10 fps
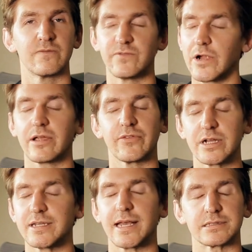Very,
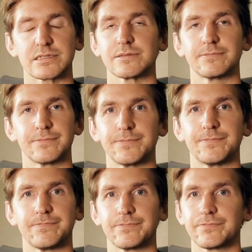very dense.
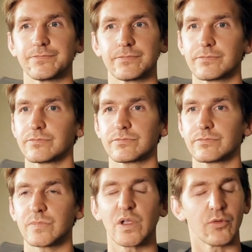
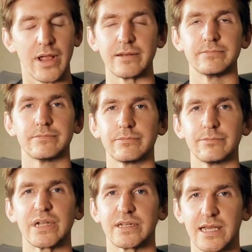Great,
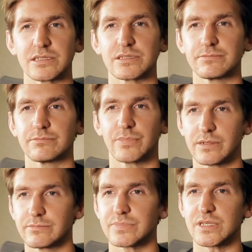but dense. But
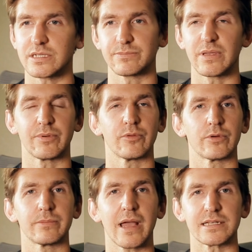saw some people
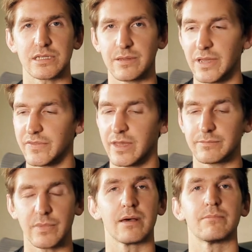were asking about
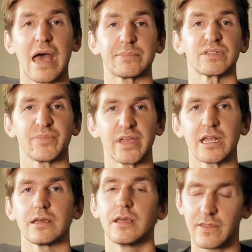that. Yeah, Maps of
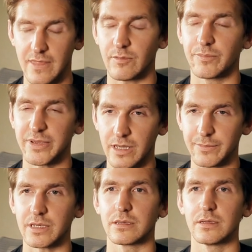Meaning, that will be
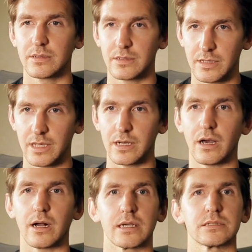coming in
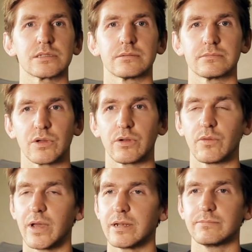August. Don't know
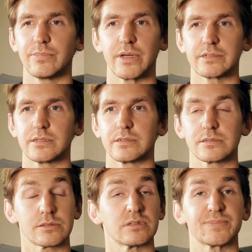when, but
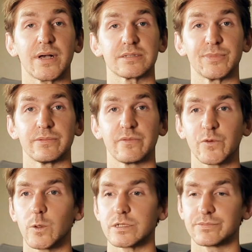as soon as possible, of
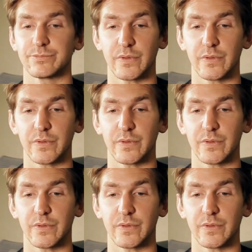course.